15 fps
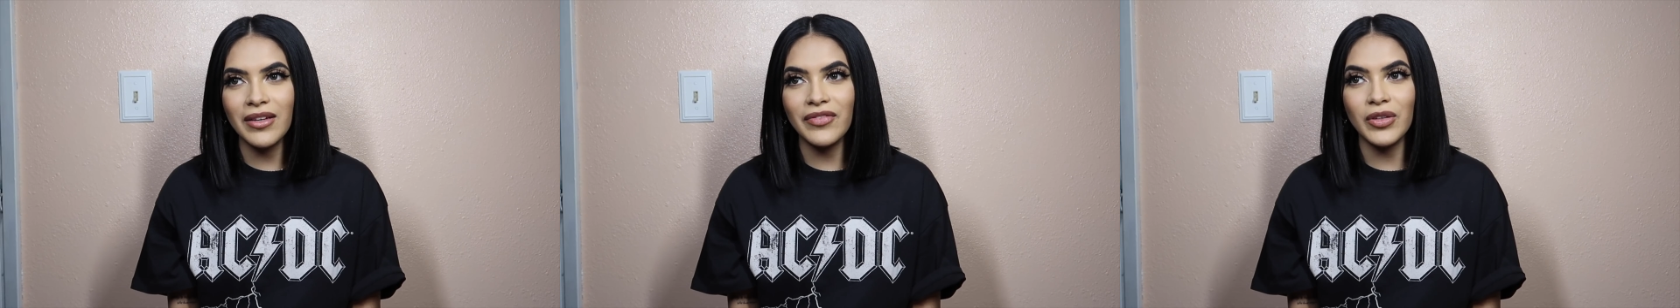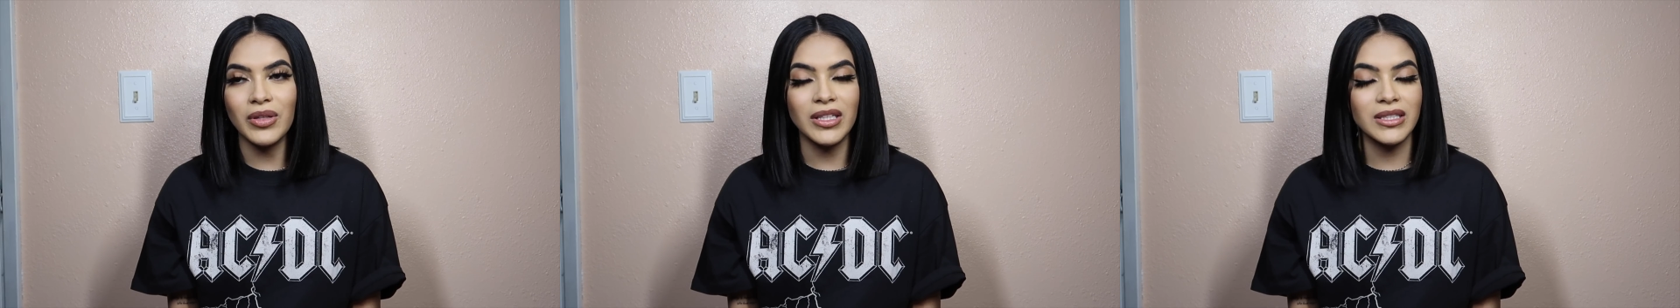
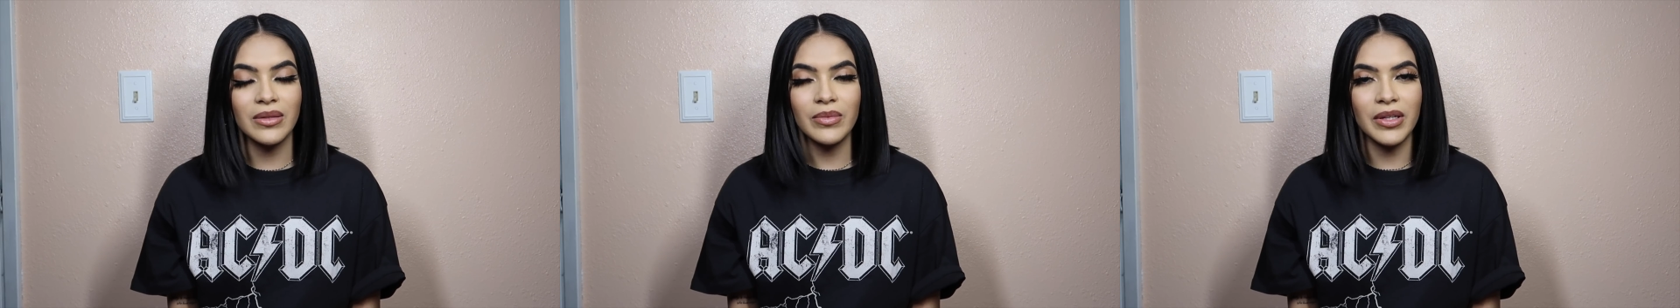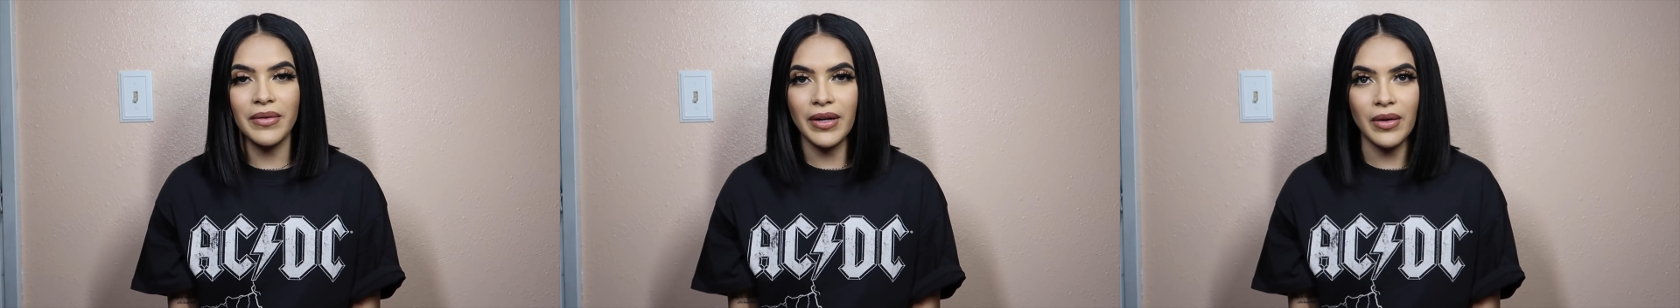if you need
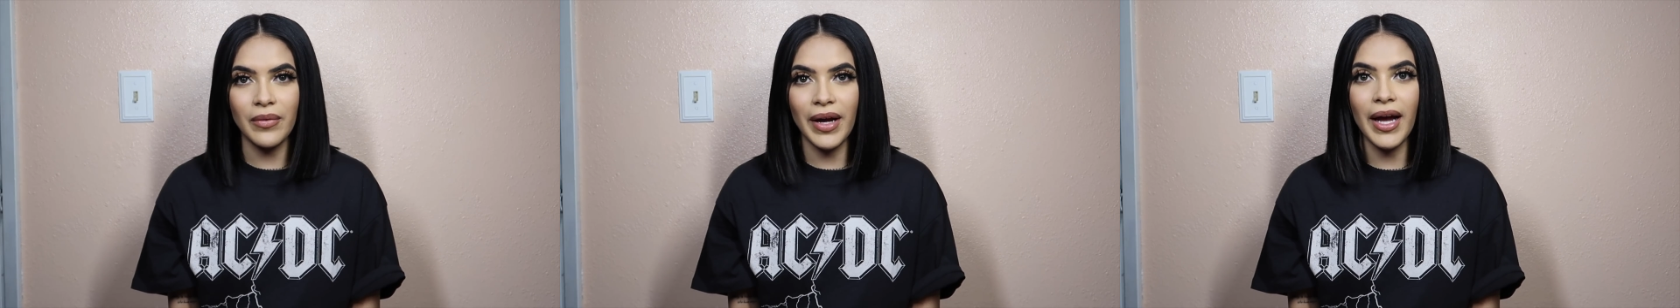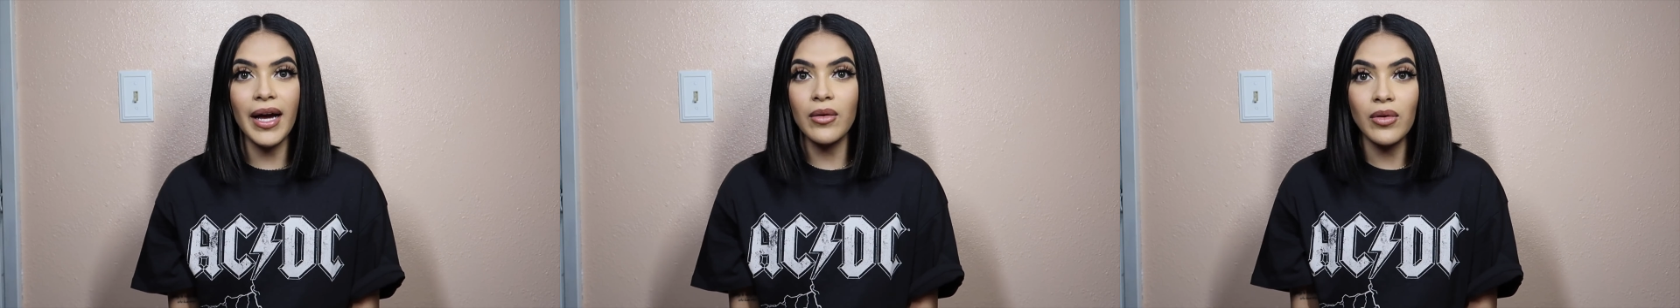something right
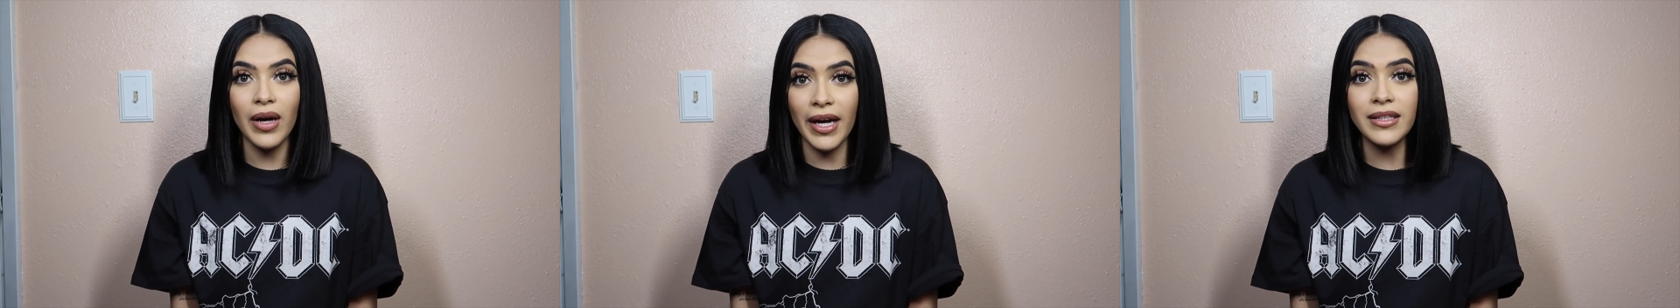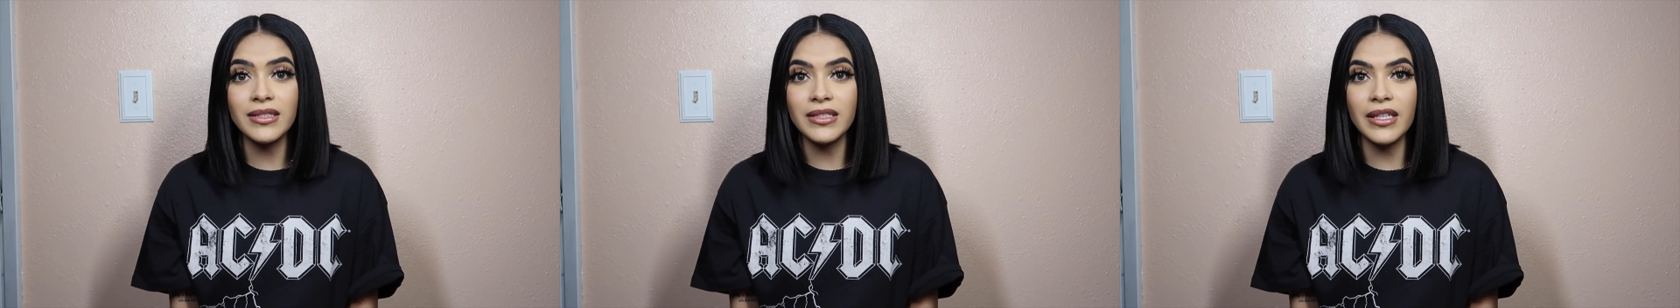away, I will
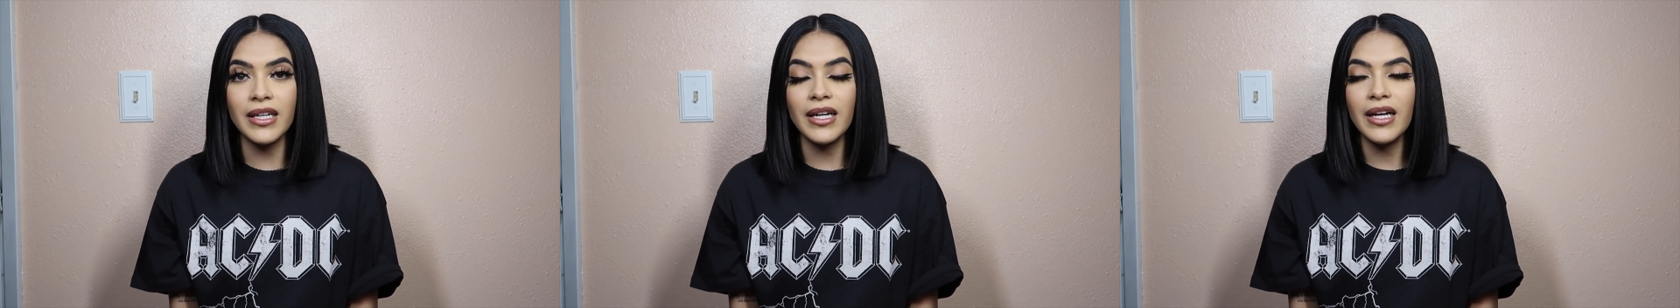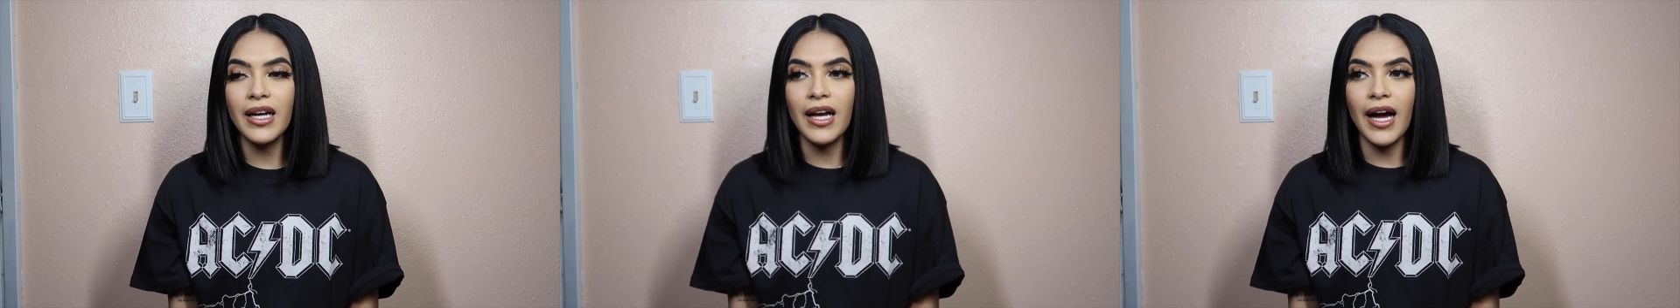answer.